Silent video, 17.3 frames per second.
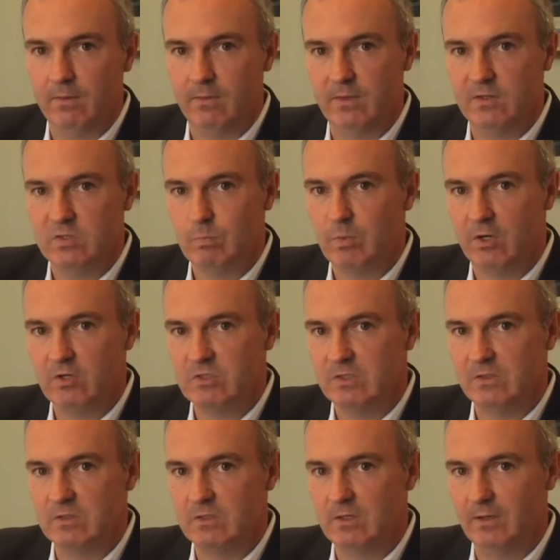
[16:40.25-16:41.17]
this
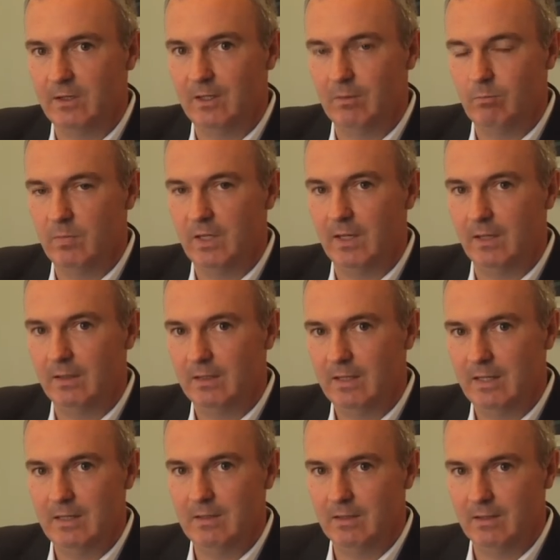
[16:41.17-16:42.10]
person's going to admit
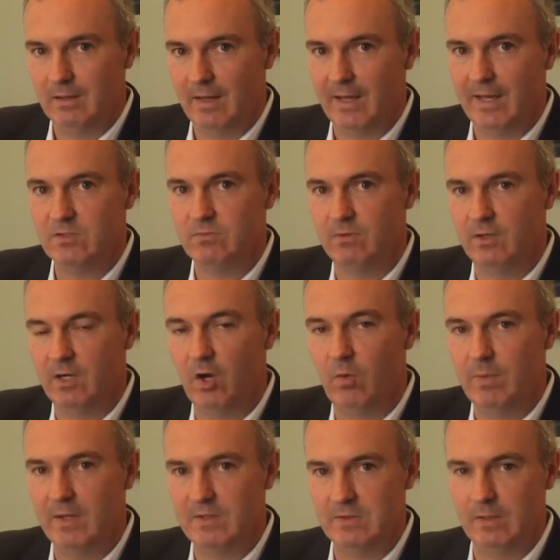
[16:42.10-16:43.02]
he didn't ask for
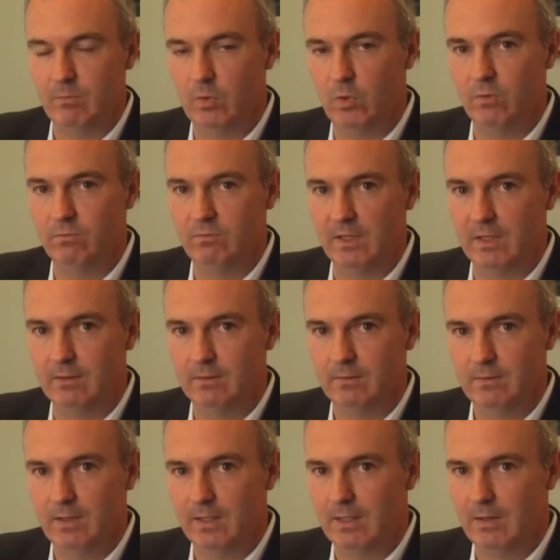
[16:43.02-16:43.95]
help as he moved it.
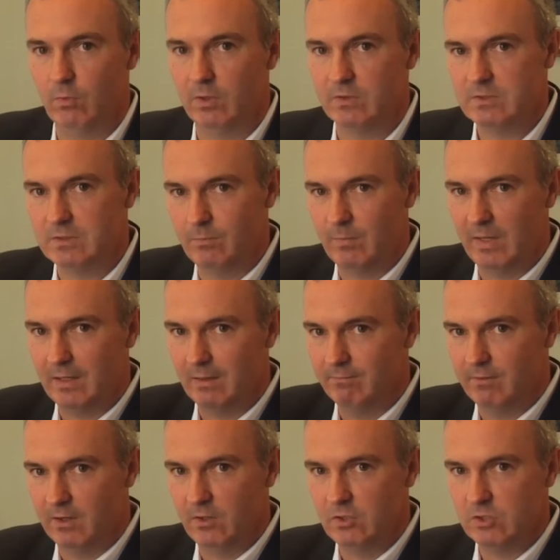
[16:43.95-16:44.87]
And he wants to make it
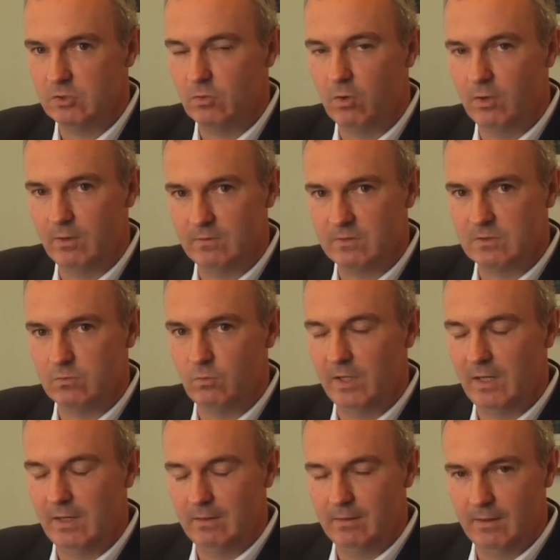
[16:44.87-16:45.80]
very short and
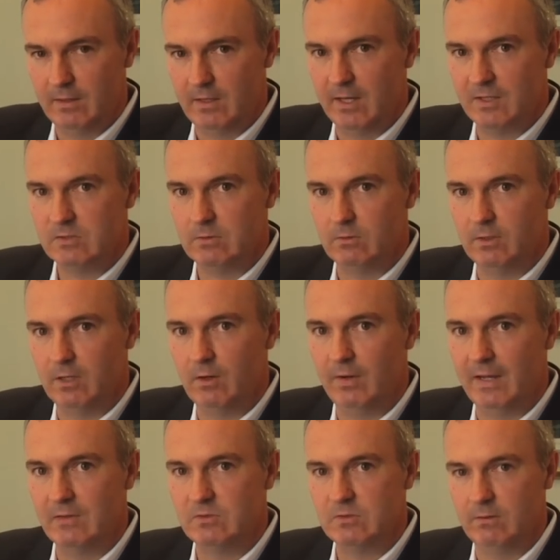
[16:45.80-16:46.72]
sweet, a yes or
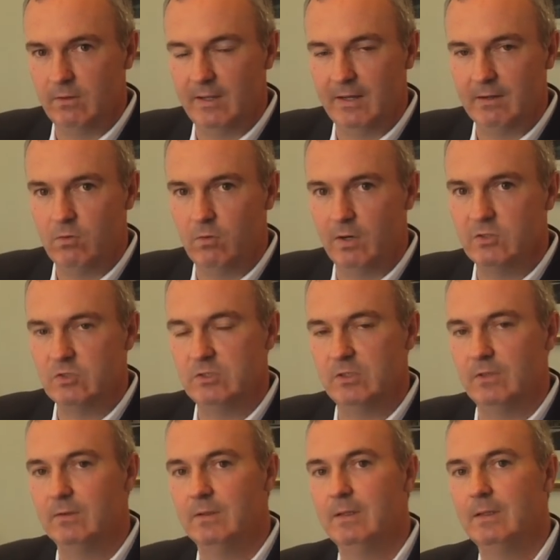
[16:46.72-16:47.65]
no answer to that
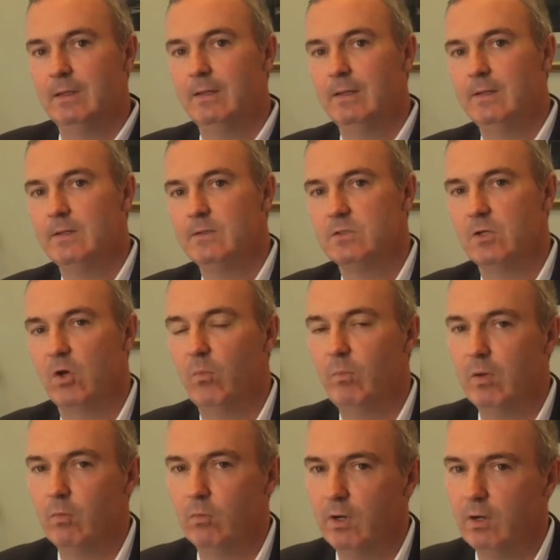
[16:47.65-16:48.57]
question. So
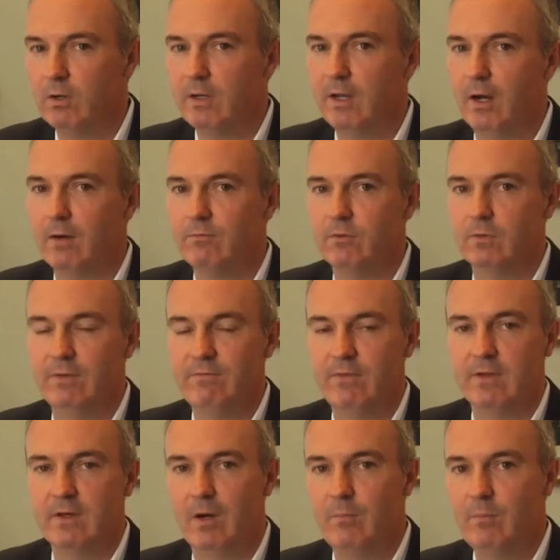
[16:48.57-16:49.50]
be real careful
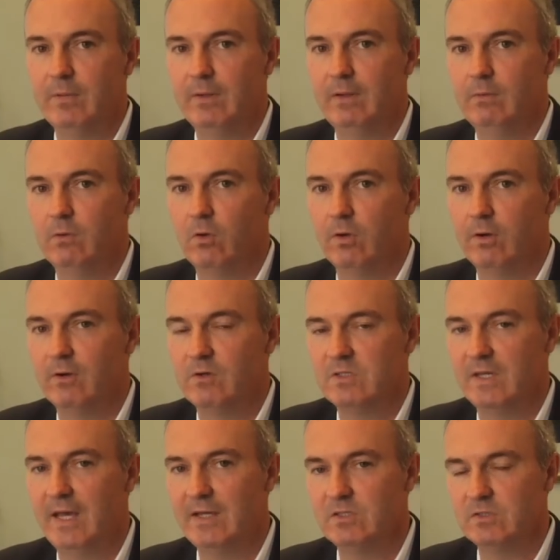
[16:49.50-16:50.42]
if the company lawyer
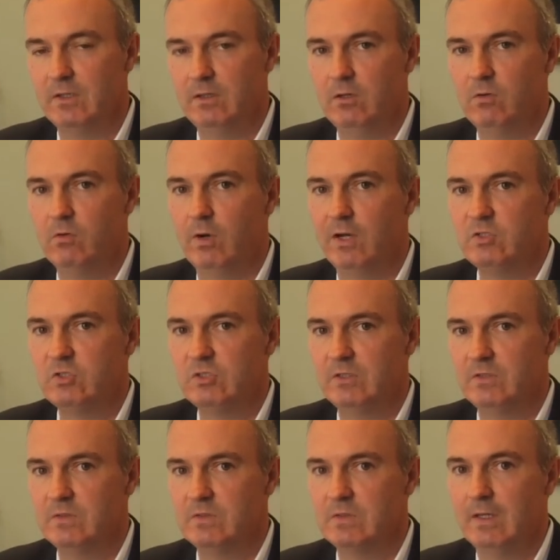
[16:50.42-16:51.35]
is asking you
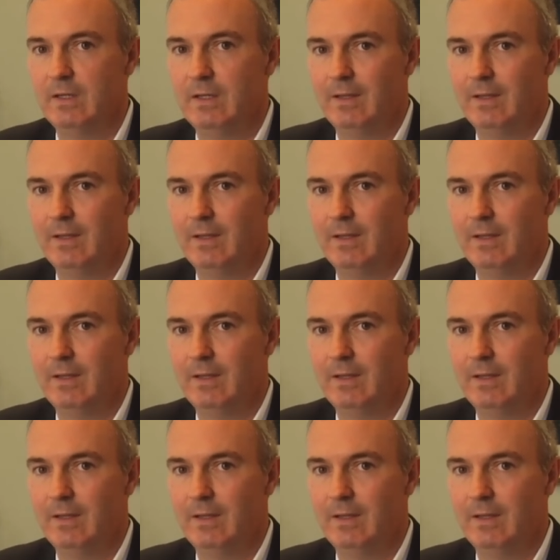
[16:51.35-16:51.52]
questions